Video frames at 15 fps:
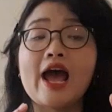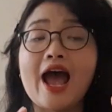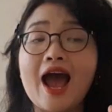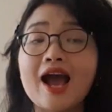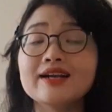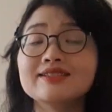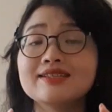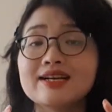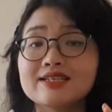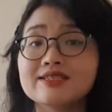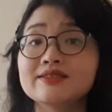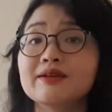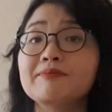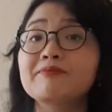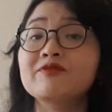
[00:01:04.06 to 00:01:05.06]
act as
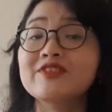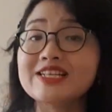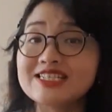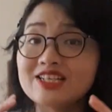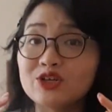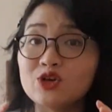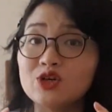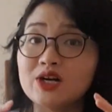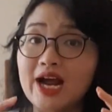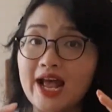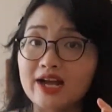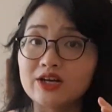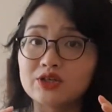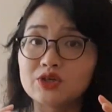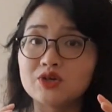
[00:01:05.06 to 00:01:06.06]
the physical
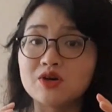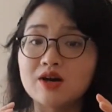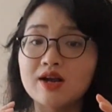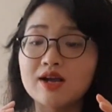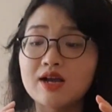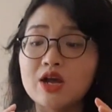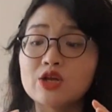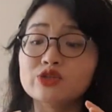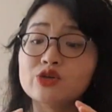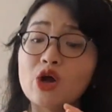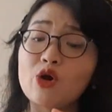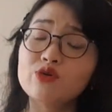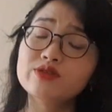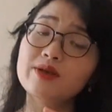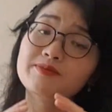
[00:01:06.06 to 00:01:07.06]
anchor to
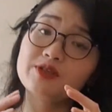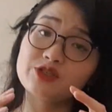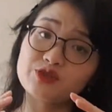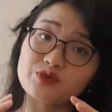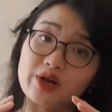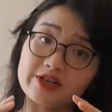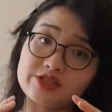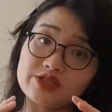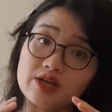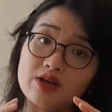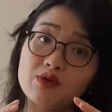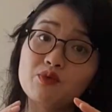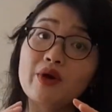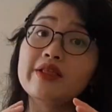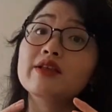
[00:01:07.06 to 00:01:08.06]
hold up the structure
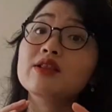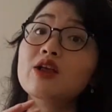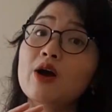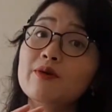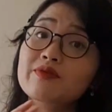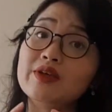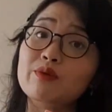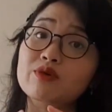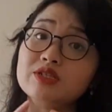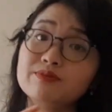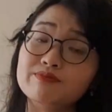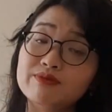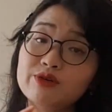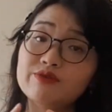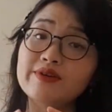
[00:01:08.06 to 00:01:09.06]
when a lot of things was
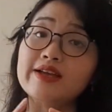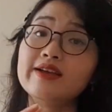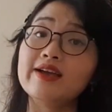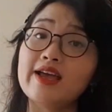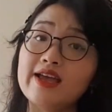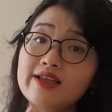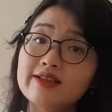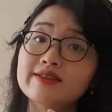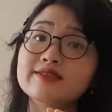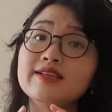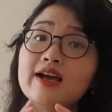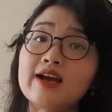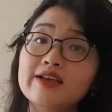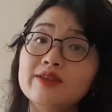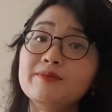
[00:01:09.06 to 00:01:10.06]
moving
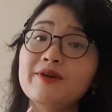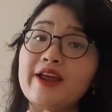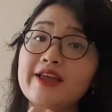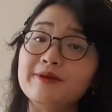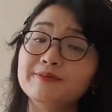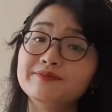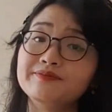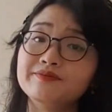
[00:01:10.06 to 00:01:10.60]
inside the brain.